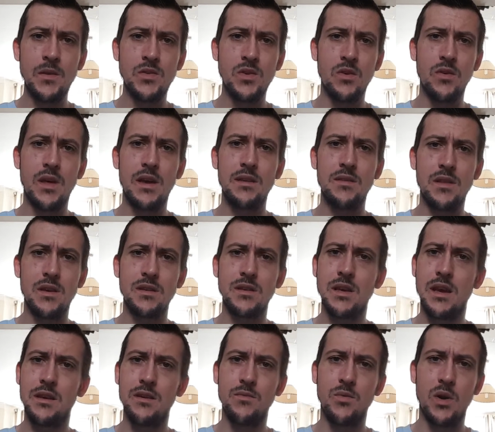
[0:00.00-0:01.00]
so that's
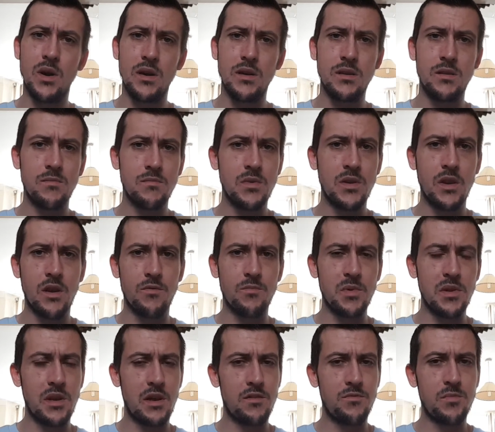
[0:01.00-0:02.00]
kind of why, you know,
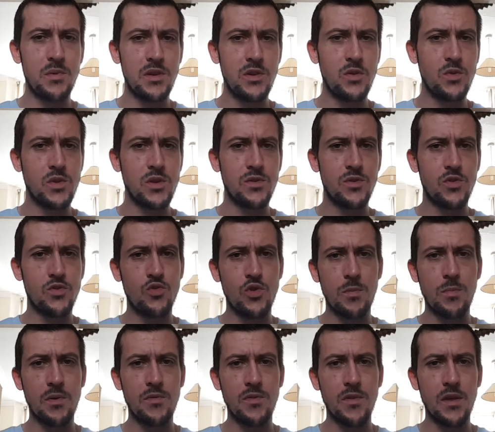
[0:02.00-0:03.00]
I've been using the
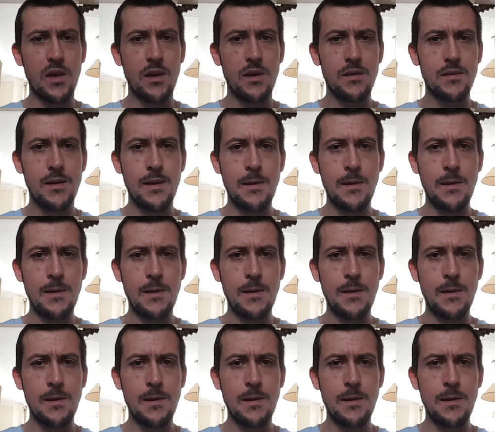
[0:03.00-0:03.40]
dripper for that.